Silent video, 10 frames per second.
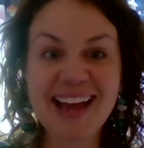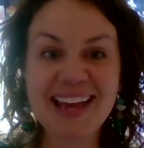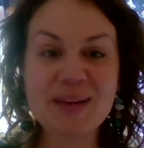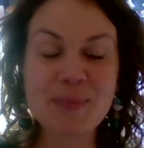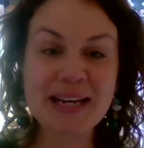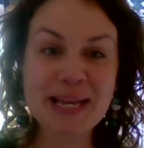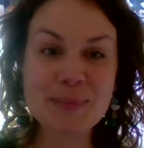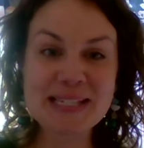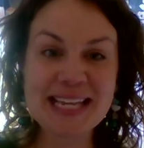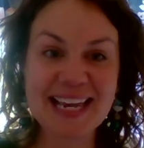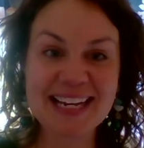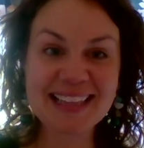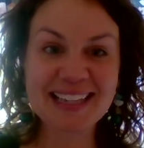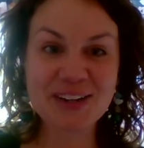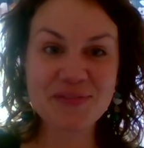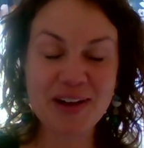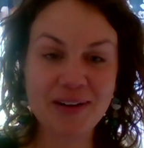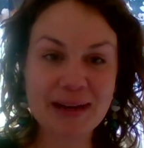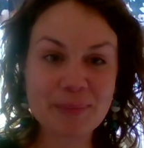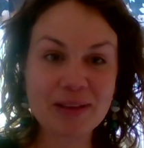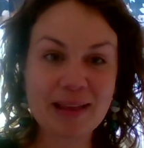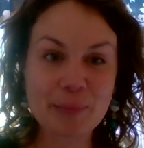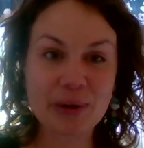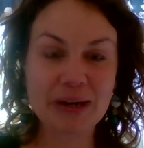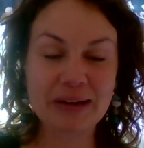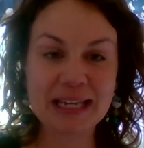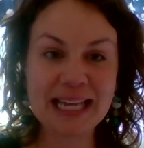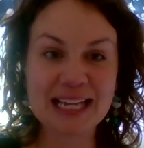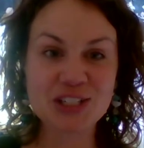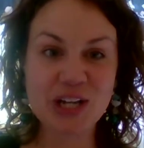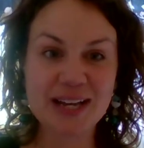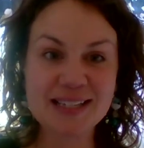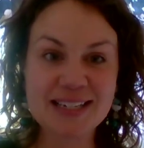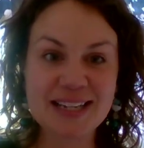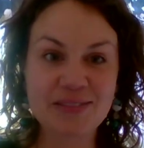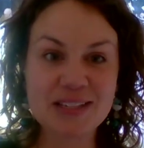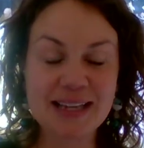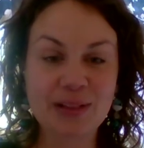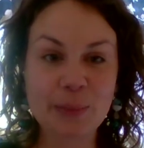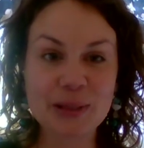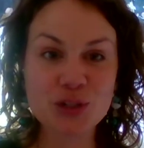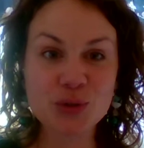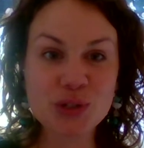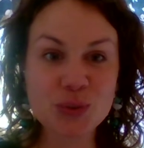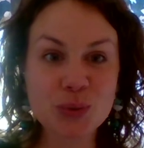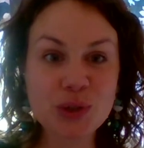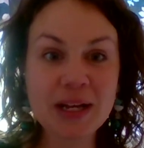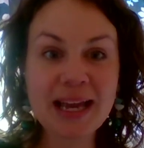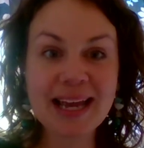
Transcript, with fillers: Hi, my name is Anna Lingerfeld. I'm the librarian at Jackson Davis Elementary School,